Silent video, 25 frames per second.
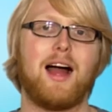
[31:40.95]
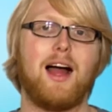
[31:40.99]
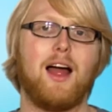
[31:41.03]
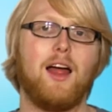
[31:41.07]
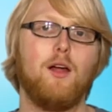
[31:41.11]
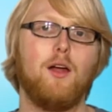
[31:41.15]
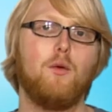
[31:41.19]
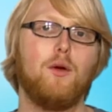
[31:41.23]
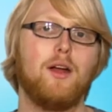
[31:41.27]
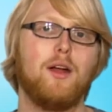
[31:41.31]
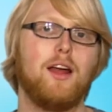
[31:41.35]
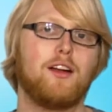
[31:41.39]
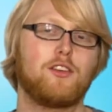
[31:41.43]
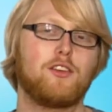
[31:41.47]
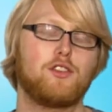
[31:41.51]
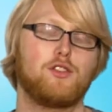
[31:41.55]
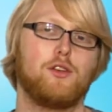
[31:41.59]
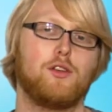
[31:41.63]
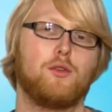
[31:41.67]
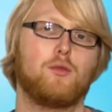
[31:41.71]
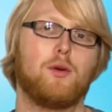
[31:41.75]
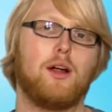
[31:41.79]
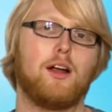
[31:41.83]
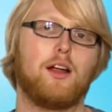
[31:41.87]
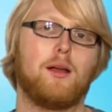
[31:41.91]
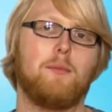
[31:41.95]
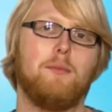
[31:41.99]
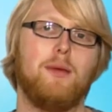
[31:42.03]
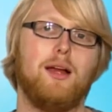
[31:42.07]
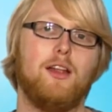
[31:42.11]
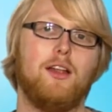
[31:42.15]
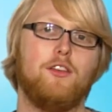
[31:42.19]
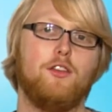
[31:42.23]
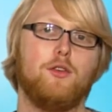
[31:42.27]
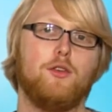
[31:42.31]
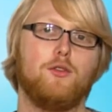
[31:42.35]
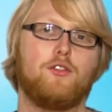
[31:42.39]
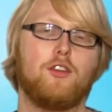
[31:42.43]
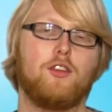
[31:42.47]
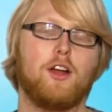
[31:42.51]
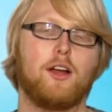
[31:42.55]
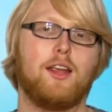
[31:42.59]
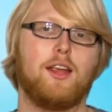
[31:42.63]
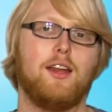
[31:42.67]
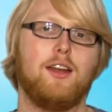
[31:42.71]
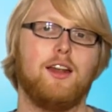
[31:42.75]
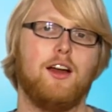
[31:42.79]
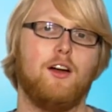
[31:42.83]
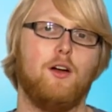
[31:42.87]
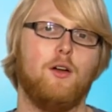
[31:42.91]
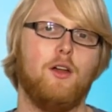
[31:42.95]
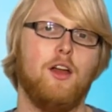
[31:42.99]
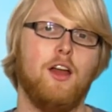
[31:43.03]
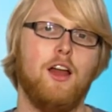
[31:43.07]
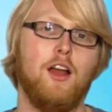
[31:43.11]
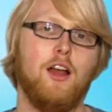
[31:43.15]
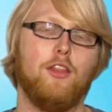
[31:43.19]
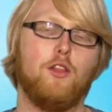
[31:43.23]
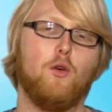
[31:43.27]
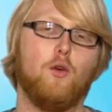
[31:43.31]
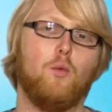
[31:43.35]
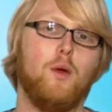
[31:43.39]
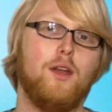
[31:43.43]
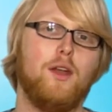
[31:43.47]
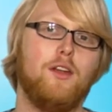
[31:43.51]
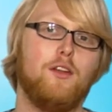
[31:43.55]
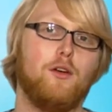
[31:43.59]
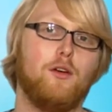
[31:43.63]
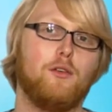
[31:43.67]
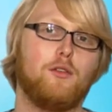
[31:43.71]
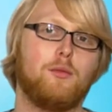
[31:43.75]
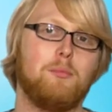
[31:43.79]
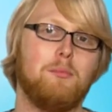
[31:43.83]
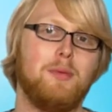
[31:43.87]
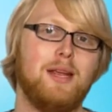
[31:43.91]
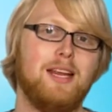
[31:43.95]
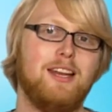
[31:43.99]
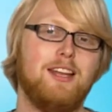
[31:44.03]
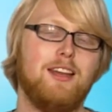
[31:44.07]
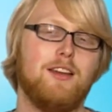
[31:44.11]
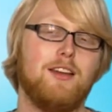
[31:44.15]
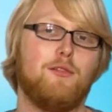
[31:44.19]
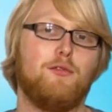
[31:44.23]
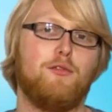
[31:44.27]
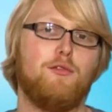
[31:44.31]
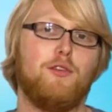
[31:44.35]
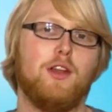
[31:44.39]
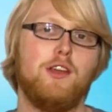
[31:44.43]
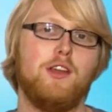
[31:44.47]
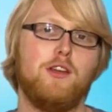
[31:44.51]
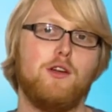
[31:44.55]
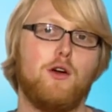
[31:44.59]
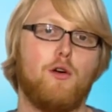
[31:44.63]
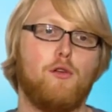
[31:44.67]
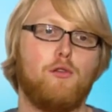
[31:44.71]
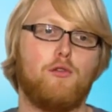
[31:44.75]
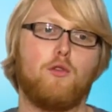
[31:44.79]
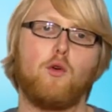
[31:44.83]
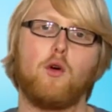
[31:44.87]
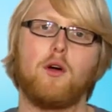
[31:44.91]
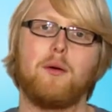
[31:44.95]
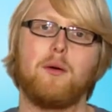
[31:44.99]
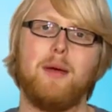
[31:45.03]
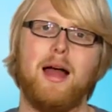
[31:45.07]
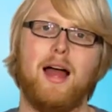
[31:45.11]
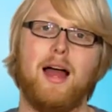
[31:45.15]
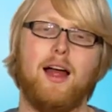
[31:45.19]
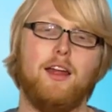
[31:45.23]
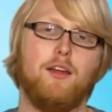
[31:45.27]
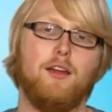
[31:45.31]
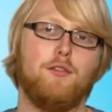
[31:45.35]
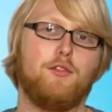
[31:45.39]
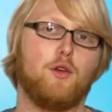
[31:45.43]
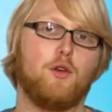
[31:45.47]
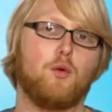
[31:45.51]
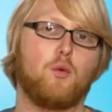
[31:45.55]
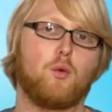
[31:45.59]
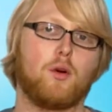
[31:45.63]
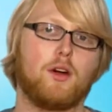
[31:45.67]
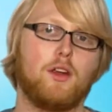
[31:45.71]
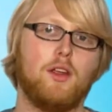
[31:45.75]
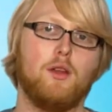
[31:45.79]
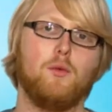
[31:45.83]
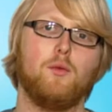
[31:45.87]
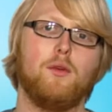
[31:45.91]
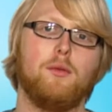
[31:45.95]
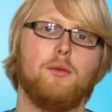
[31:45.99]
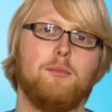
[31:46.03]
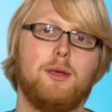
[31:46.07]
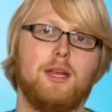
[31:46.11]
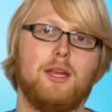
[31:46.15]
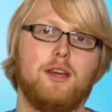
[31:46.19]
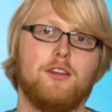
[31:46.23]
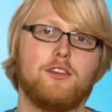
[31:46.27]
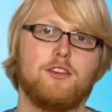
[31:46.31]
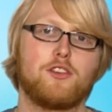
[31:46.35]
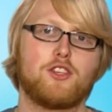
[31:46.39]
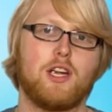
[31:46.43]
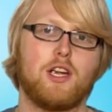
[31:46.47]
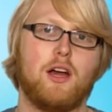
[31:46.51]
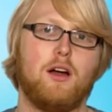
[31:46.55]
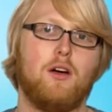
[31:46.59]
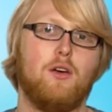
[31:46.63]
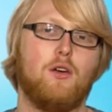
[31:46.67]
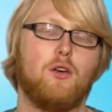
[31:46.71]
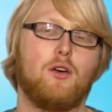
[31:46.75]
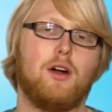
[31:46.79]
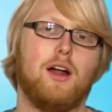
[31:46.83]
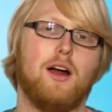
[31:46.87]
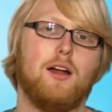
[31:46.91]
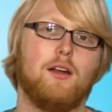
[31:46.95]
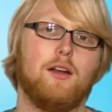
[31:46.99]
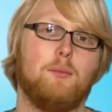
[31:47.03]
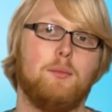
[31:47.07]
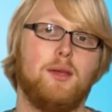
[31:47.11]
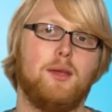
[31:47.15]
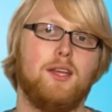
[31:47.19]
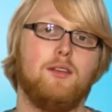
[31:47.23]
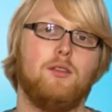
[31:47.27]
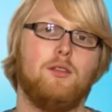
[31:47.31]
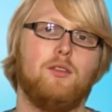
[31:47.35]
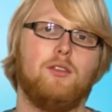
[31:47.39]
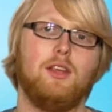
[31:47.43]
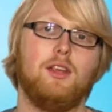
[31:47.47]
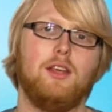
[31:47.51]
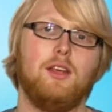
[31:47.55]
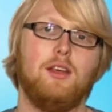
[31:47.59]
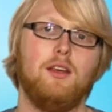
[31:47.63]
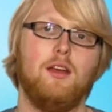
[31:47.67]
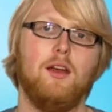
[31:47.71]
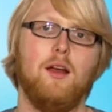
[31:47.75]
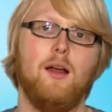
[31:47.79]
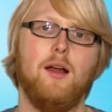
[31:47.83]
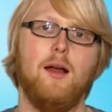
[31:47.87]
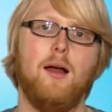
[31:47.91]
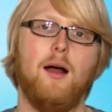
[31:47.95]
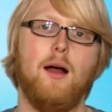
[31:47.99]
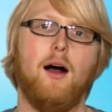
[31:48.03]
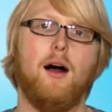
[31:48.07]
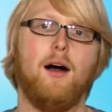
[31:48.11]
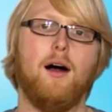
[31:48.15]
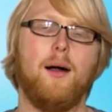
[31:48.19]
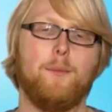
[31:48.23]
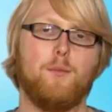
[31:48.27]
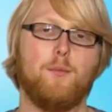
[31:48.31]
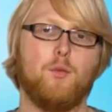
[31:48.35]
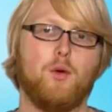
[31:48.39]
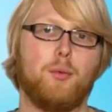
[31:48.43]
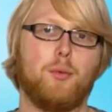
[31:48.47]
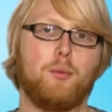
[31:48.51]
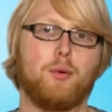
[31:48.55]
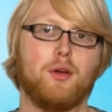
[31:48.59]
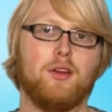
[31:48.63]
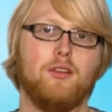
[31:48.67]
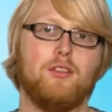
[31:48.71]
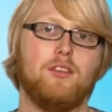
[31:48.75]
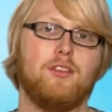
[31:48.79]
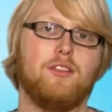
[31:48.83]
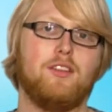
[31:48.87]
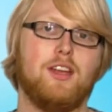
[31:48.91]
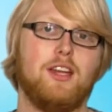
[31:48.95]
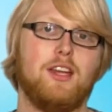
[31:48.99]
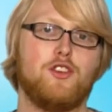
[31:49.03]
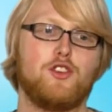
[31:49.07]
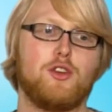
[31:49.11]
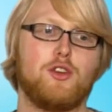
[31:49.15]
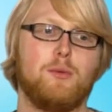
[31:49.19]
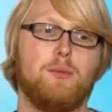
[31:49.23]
I would actually recommend you checking out the Windows Media Video format if you're working with MediaShout or on a PC with presentation,